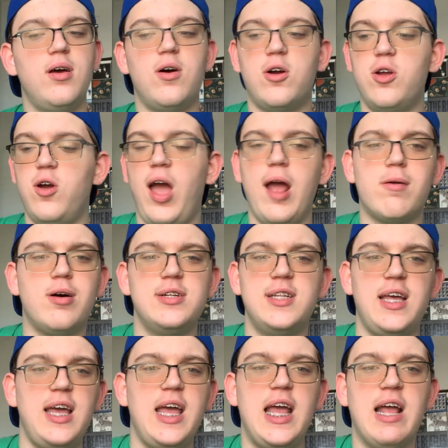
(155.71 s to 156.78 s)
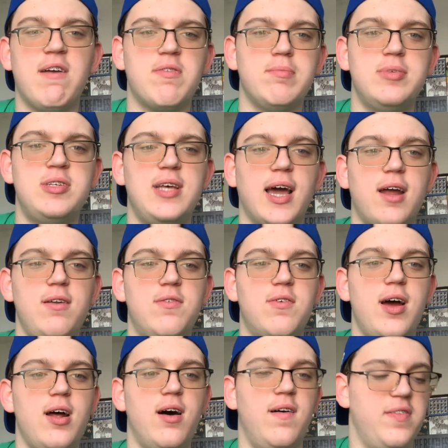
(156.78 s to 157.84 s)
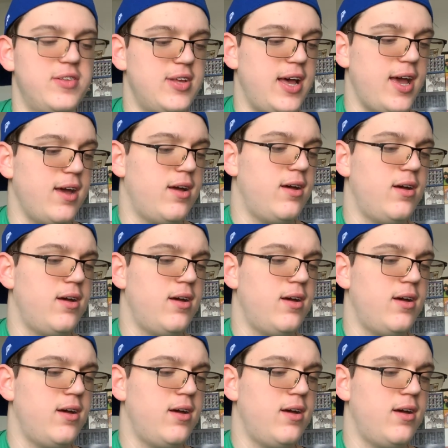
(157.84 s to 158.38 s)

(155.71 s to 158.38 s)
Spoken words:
or you hammer on the E from the 2nd fret on the A.